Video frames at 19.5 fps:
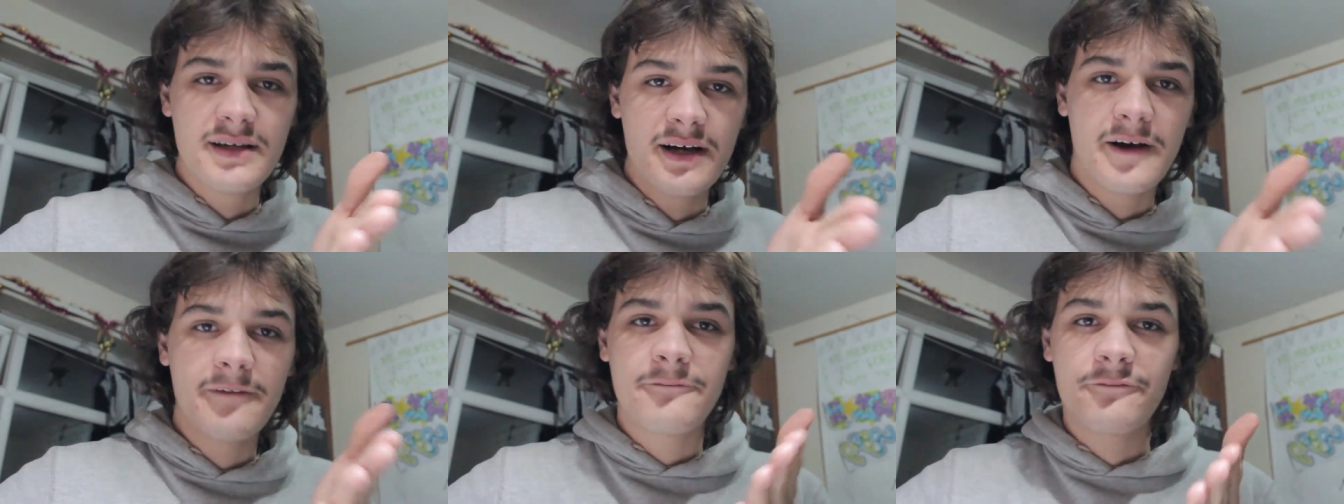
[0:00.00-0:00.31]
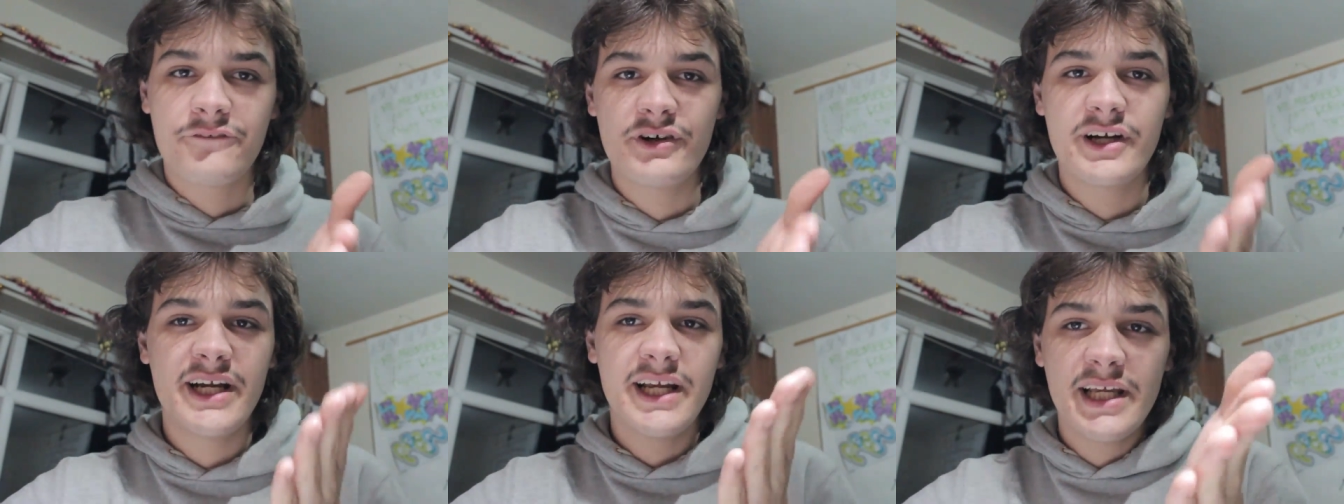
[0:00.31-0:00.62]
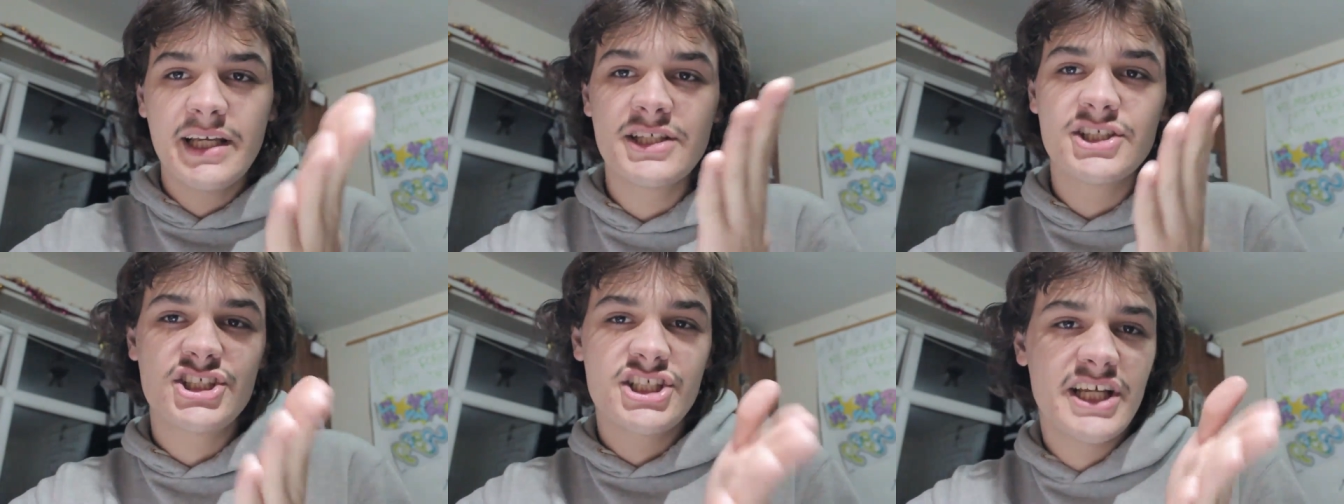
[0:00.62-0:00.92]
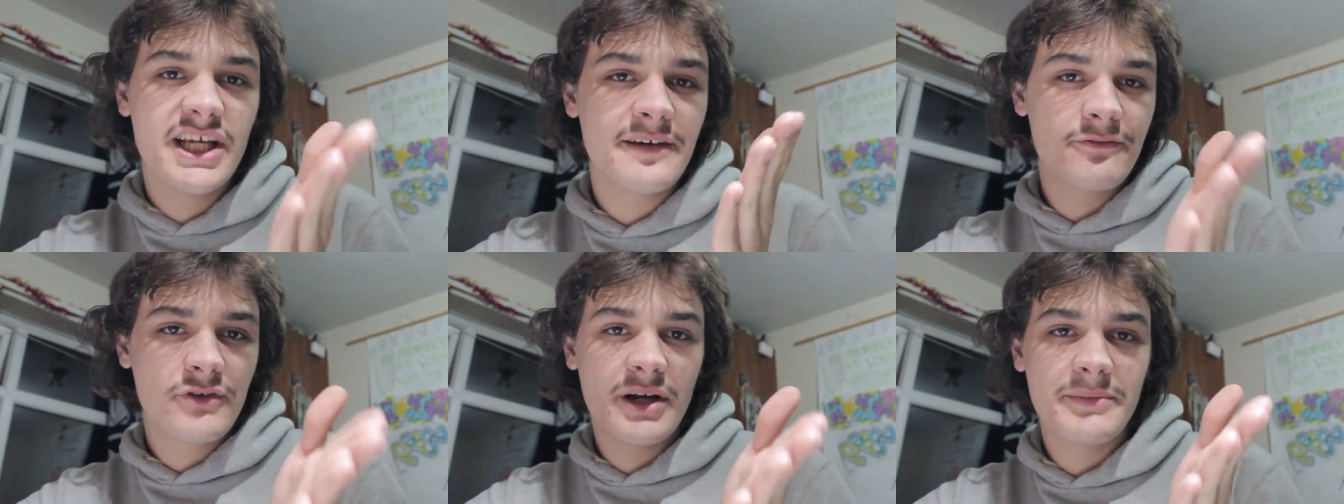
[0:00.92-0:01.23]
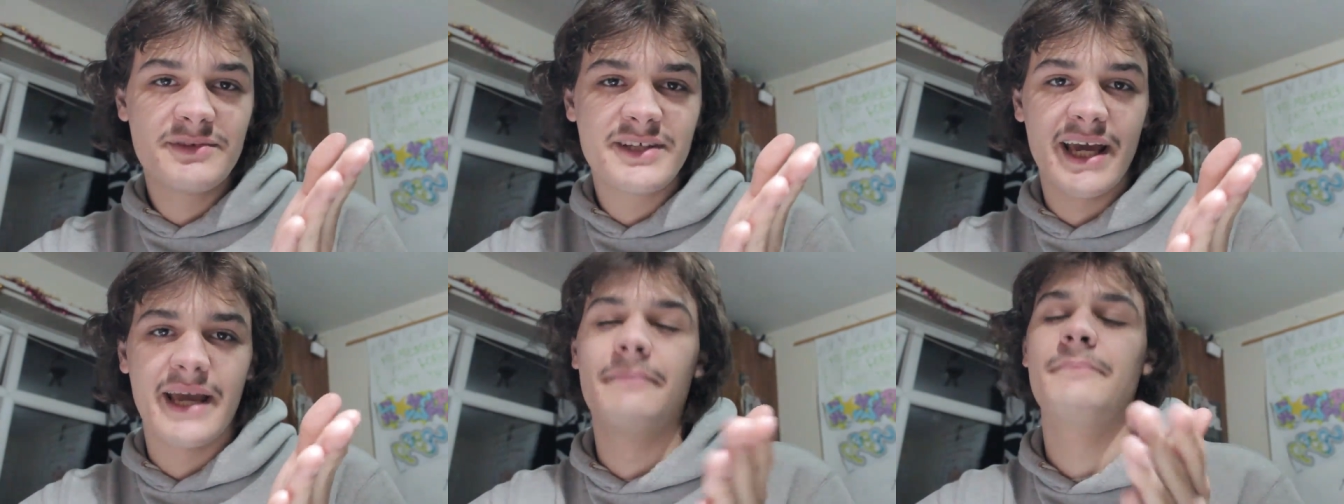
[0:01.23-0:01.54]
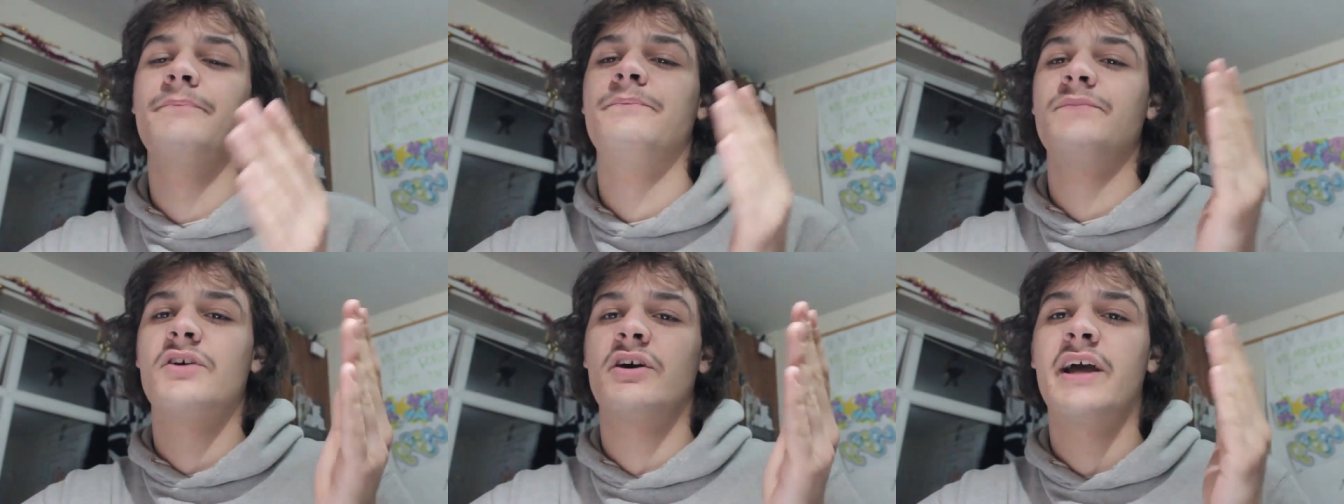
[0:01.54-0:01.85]
a free sheet of grip
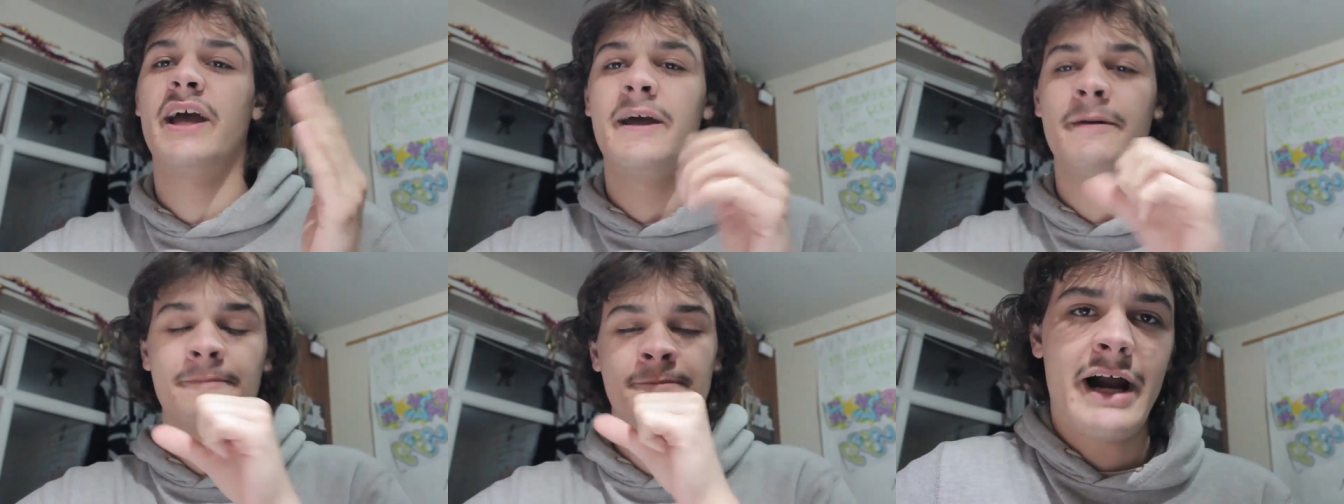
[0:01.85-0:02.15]
tape, okay?